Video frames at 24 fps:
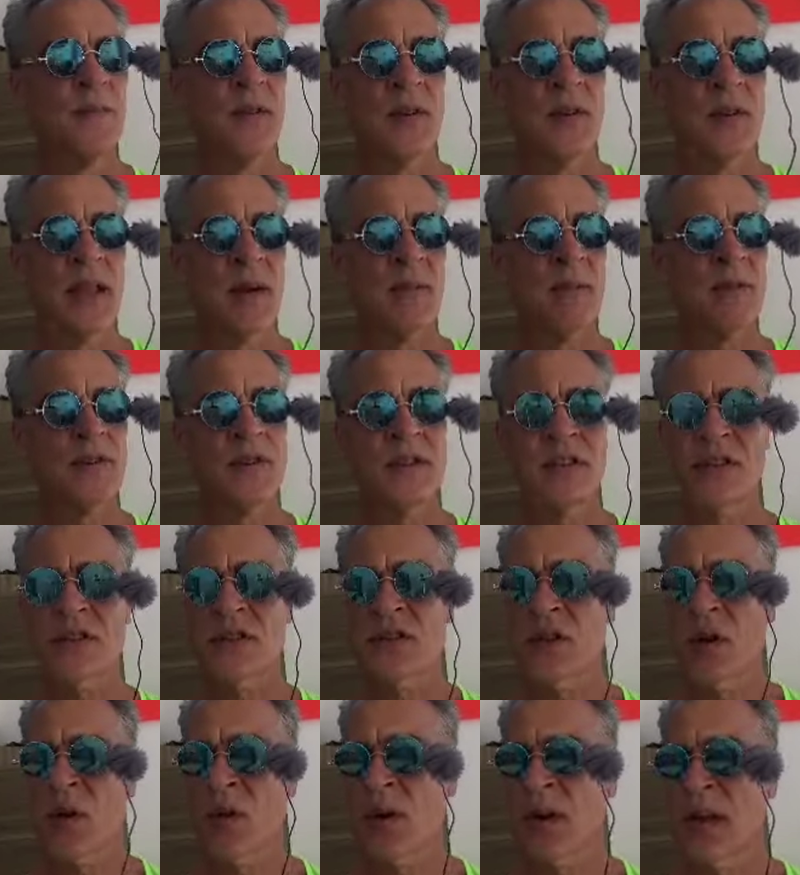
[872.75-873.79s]
That was just
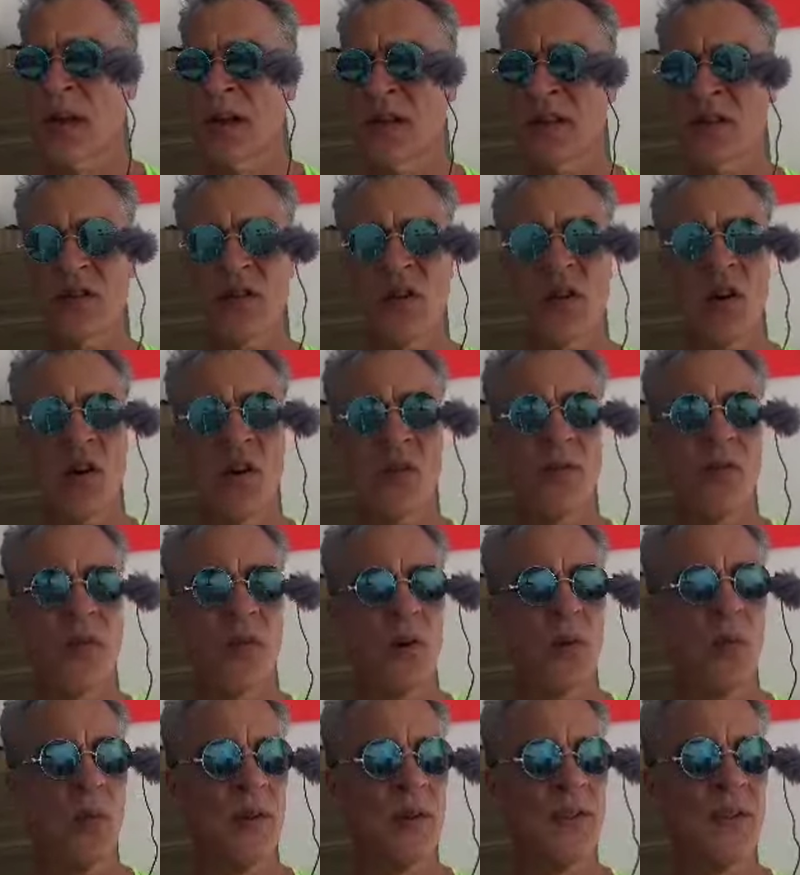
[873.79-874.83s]
totally uncalled
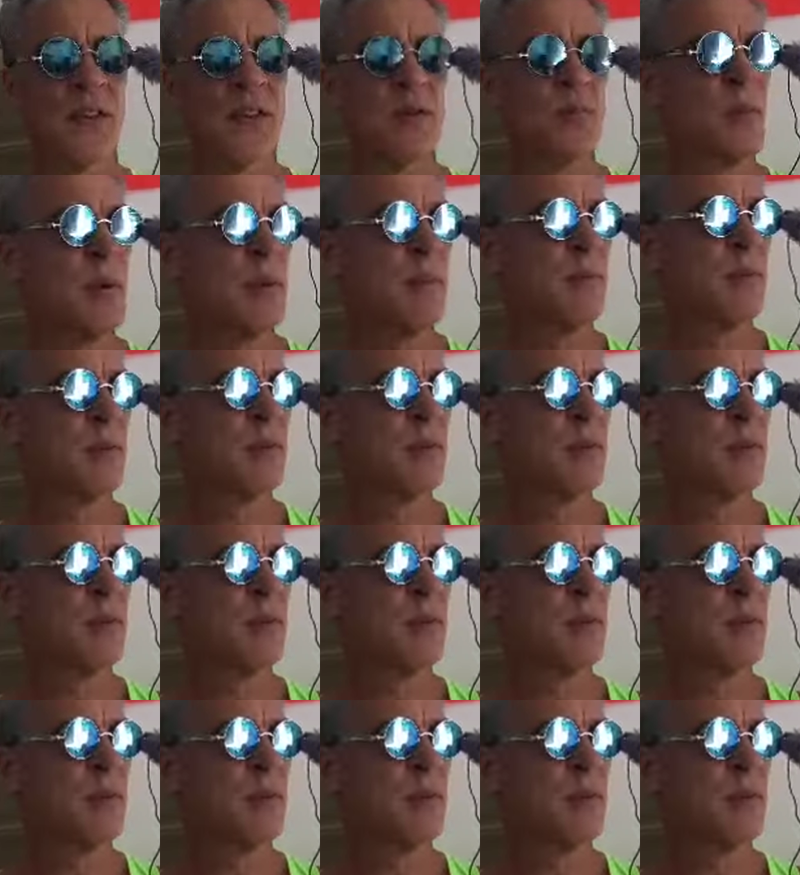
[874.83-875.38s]
for, what these people